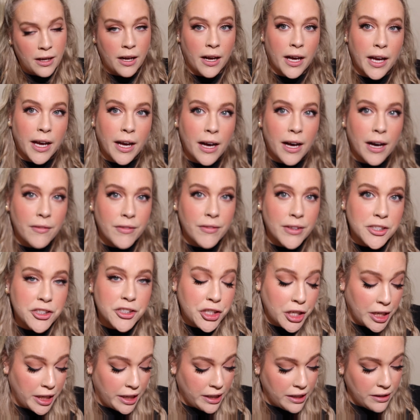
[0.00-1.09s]
I have the
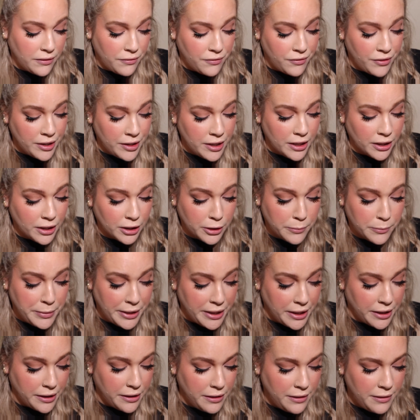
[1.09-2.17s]
shade Vanilla
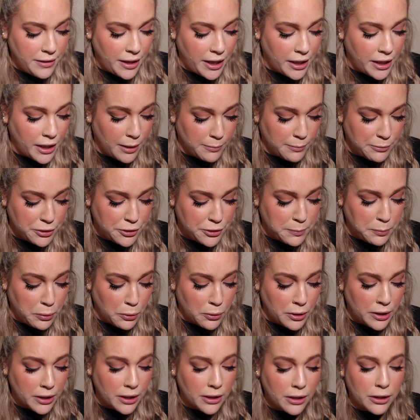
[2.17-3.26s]
Bean, and I'm just
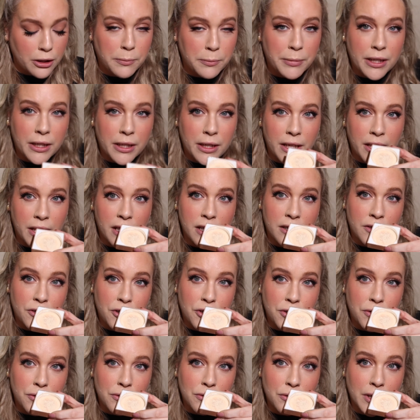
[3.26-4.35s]
pouring a little bit
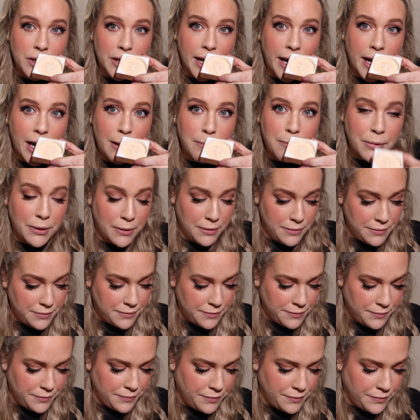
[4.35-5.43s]
into the cap.
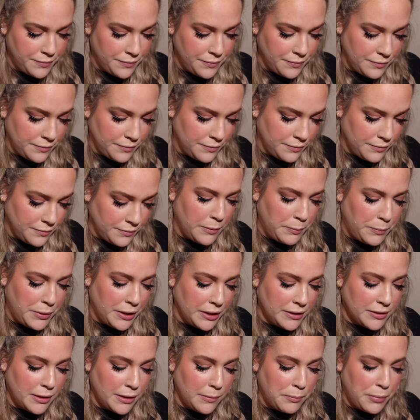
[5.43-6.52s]
It
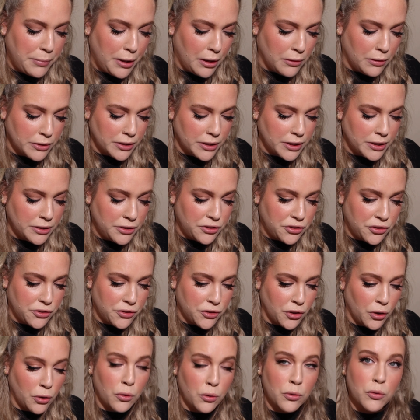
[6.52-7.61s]
picks up powder
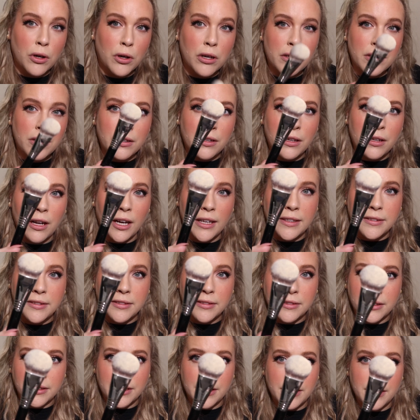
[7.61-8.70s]
so
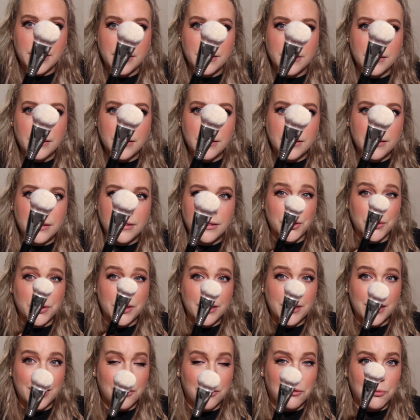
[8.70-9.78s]
nicely. You
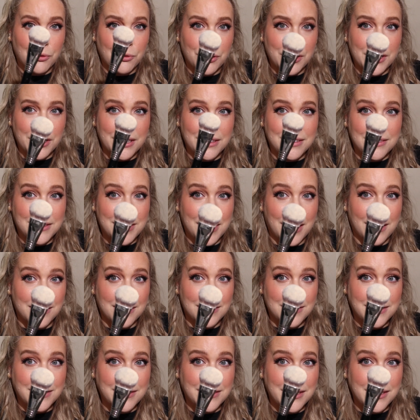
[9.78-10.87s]
can get a really
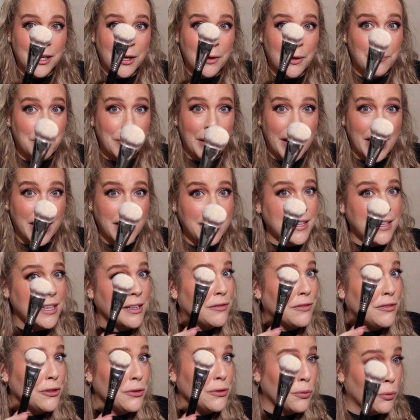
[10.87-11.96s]
intense bake
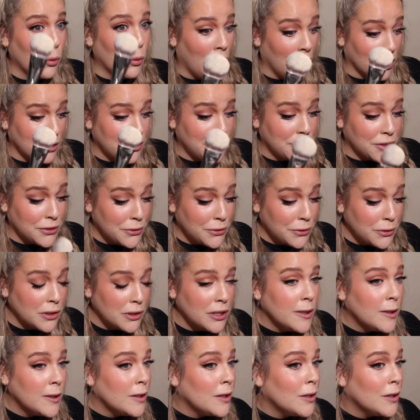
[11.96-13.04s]
if you want to,
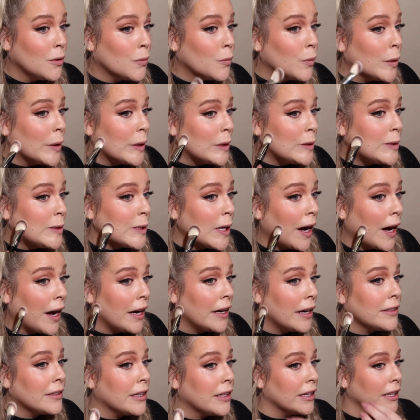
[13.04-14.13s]
which
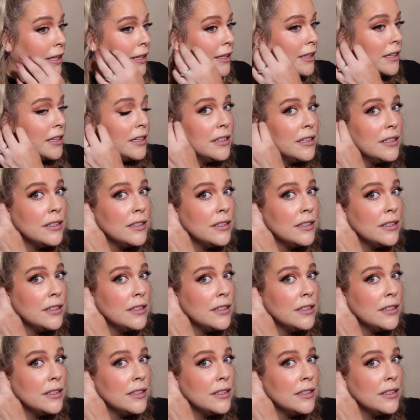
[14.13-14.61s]
I like